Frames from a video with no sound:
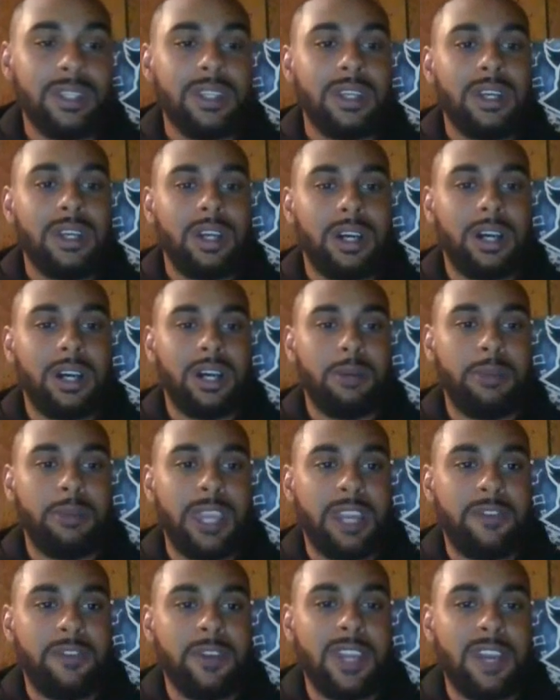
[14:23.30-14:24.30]
Man,
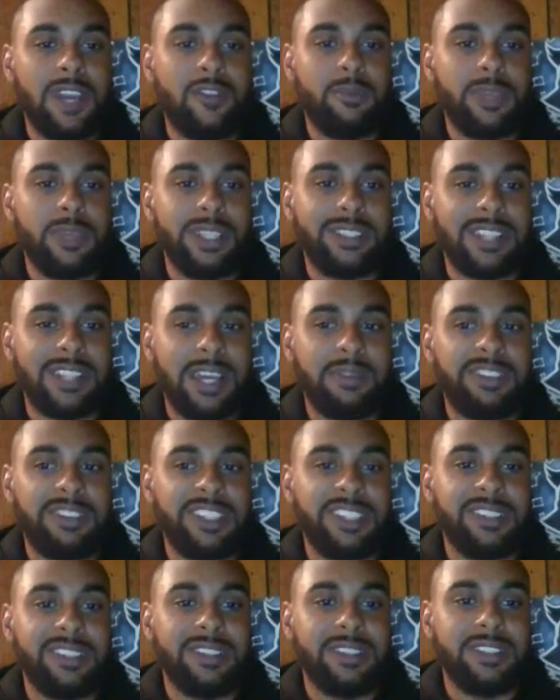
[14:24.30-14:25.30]
if you have a big time
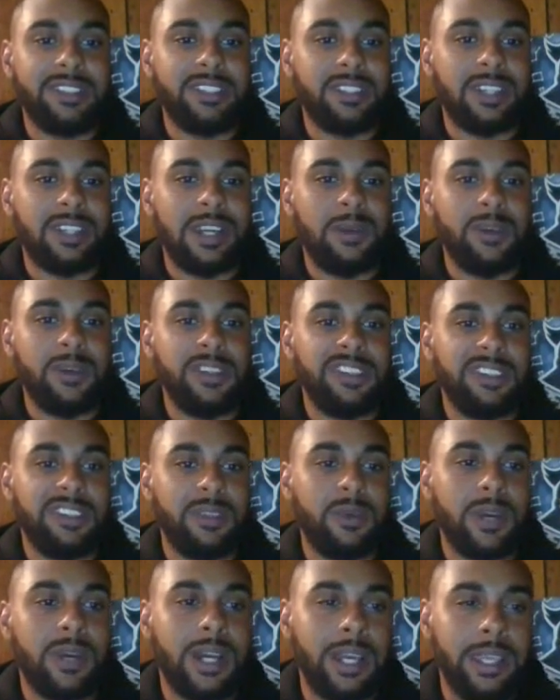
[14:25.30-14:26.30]
season this year, I wouldn't see
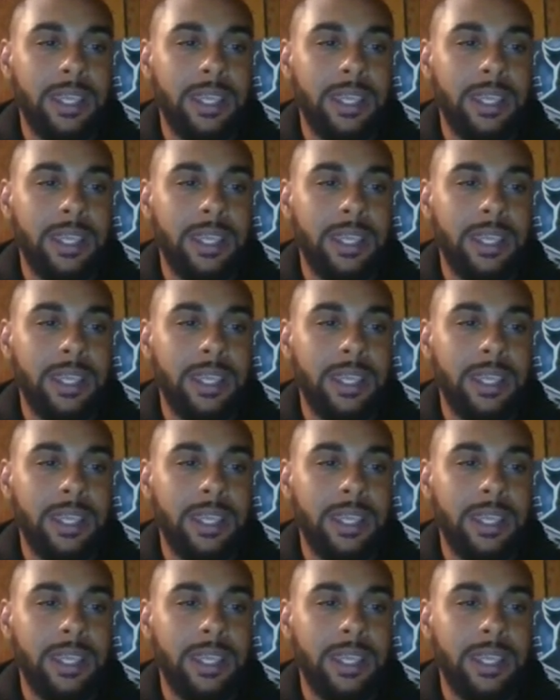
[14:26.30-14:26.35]
why